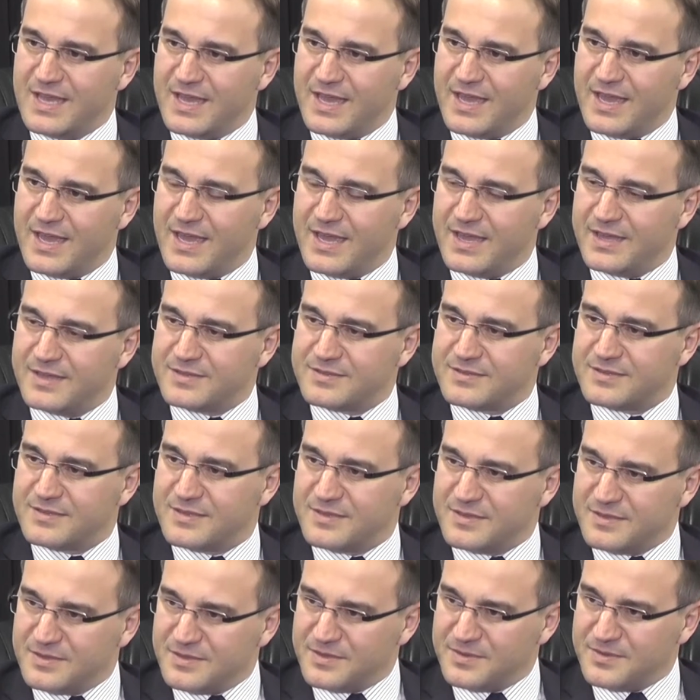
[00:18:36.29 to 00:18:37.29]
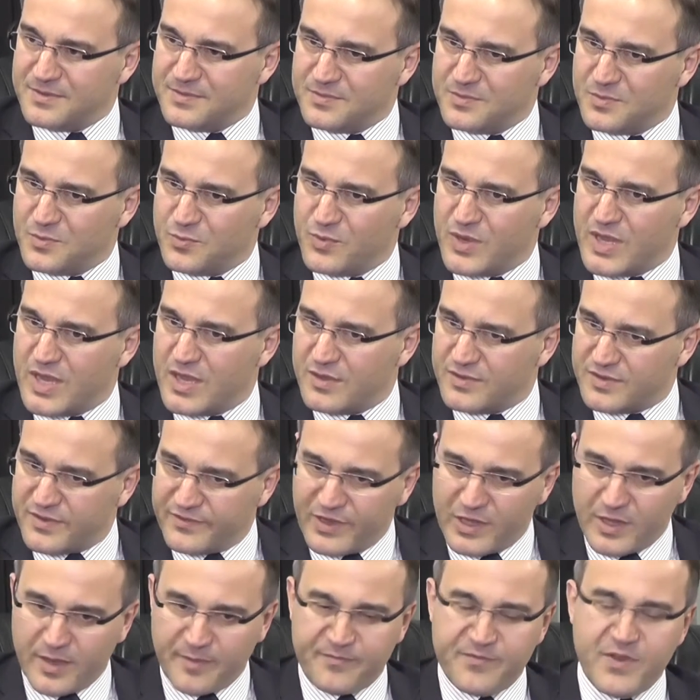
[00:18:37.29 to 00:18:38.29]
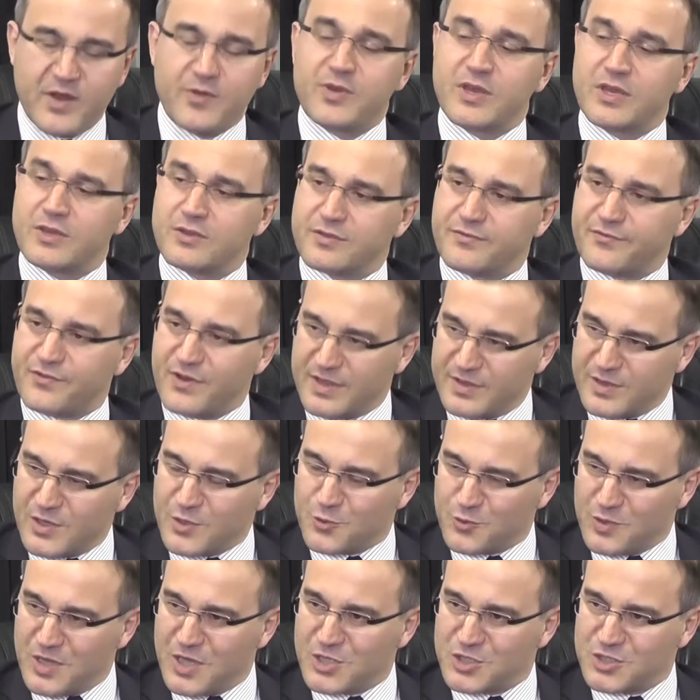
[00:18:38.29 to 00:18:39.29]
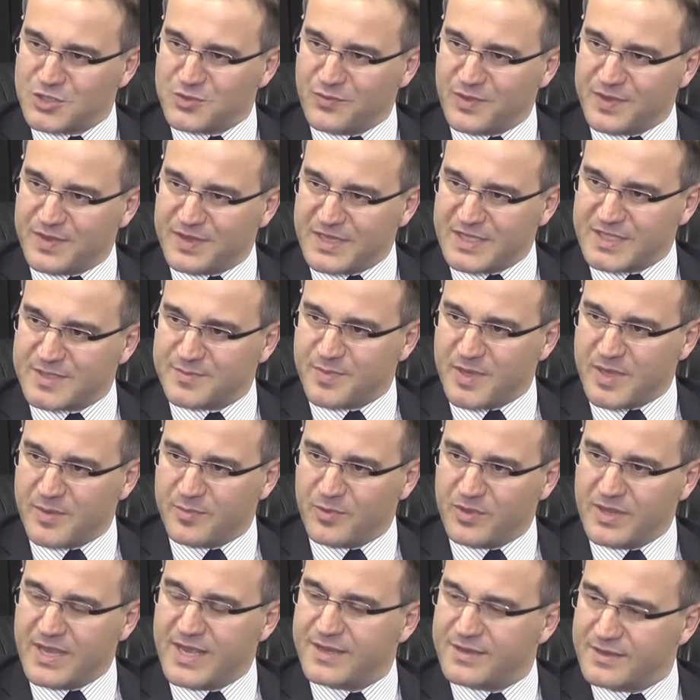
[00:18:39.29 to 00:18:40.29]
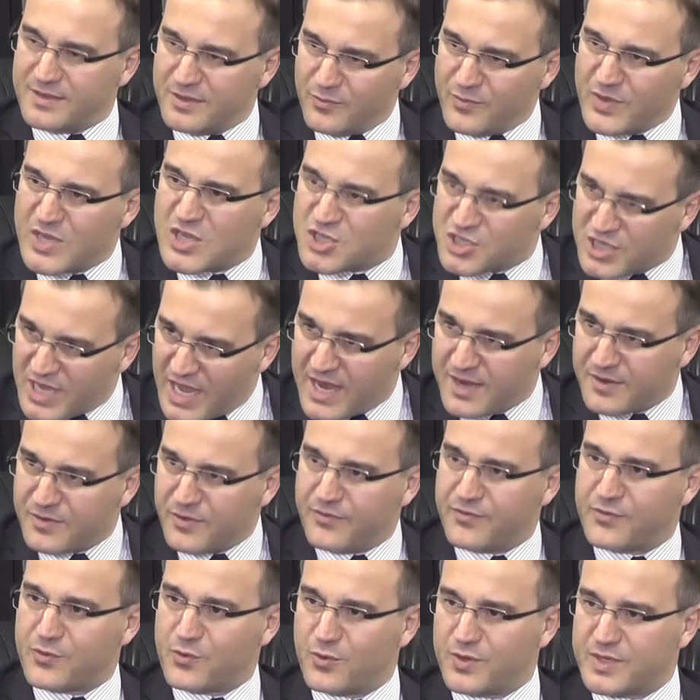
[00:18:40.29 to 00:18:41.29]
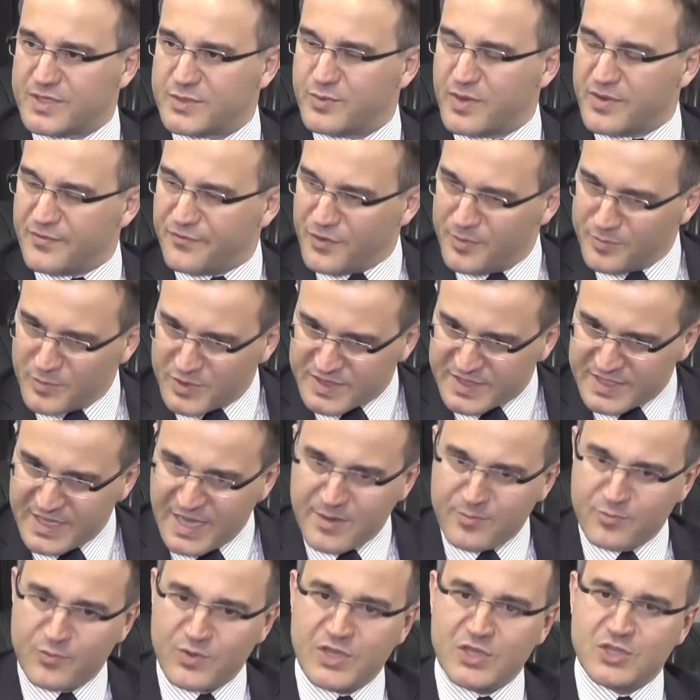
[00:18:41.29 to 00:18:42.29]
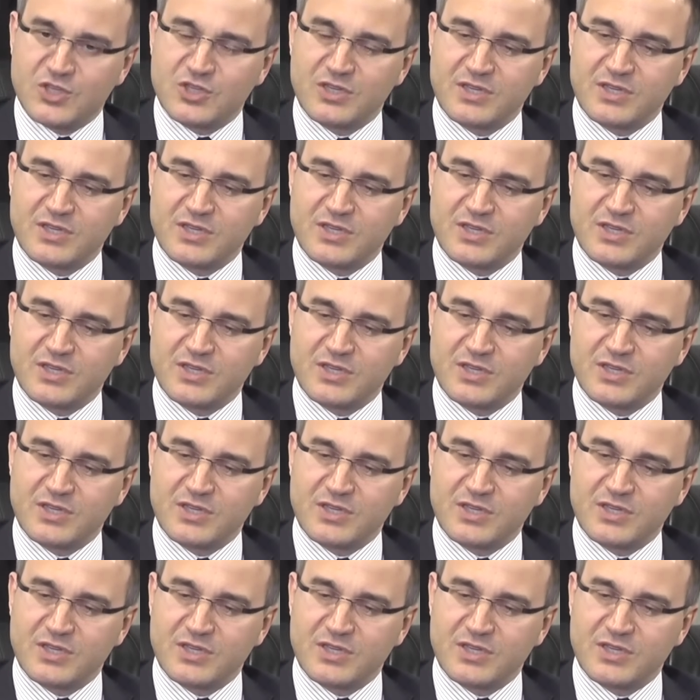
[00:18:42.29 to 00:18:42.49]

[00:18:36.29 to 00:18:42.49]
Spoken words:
And we develop very good friendly relation with these people, and we share, of course. We're from the same region.